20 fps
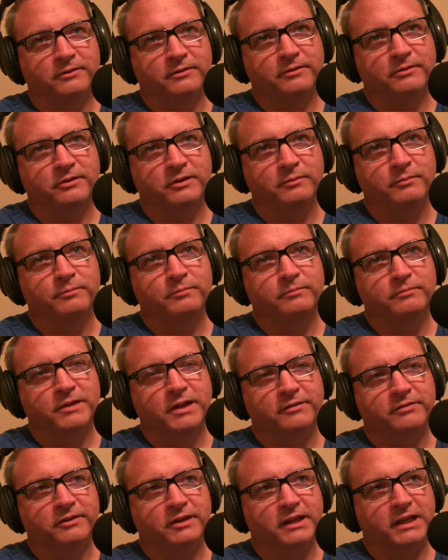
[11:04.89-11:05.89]
she
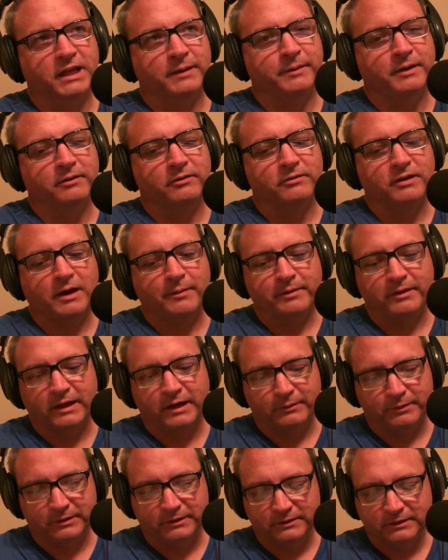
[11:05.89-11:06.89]
definitely came out on top of
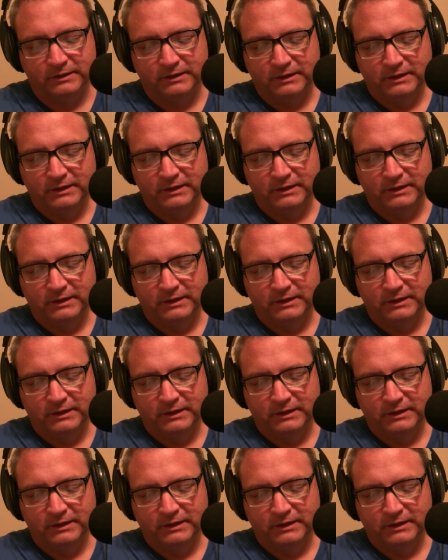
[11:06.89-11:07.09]
that one.